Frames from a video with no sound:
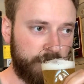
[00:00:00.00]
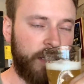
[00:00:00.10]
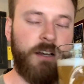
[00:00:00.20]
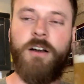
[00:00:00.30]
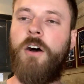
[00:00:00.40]

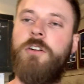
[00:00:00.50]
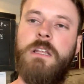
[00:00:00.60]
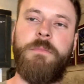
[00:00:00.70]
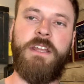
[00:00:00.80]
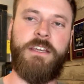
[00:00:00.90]
all
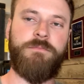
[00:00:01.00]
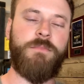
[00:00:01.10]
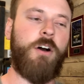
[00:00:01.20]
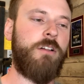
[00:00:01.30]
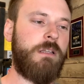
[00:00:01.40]
lemonade.
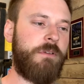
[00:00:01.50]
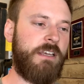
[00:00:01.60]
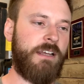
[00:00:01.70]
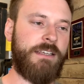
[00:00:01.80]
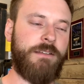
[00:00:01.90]
All
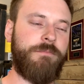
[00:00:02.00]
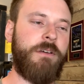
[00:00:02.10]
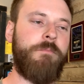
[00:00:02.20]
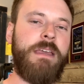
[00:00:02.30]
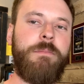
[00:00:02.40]
lemonade. I get
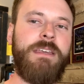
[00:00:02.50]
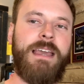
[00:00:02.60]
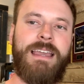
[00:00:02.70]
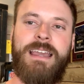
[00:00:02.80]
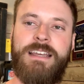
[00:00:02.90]
maybe
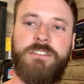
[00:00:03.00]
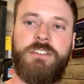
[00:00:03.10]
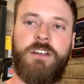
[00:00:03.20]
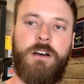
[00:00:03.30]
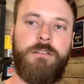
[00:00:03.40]
a hint
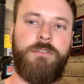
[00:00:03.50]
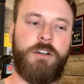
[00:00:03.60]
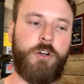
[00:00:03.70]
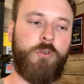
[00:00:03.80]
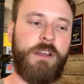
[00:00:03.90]
of
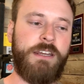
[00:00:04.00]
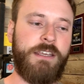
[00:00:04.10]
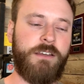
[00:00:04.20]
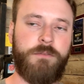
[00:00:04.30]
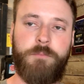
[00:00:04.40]

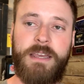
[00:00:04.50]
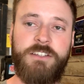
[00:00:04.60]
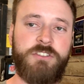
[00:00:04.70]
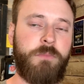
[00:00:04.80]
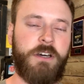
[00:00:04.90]
grainy
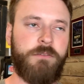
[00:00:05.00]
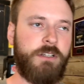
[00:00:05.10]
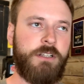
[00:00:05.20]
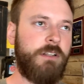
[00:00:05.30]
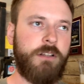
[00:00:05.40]
base, but
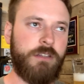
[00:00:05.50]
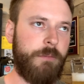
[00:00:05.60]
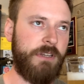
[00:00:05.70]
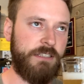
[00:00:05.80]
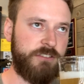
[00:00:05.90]

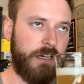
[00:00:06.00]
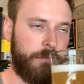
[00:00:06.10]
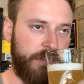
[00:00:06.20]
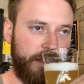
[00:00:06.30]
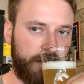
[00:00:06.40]
lemonade's
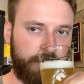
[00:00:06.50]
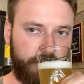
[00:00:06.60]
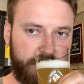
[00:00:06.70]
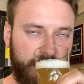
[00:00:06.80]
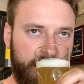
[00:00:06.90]
dominating
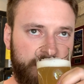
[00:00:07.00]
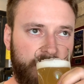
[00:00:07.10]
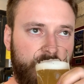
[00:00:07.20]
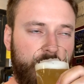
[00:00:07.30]
the taste.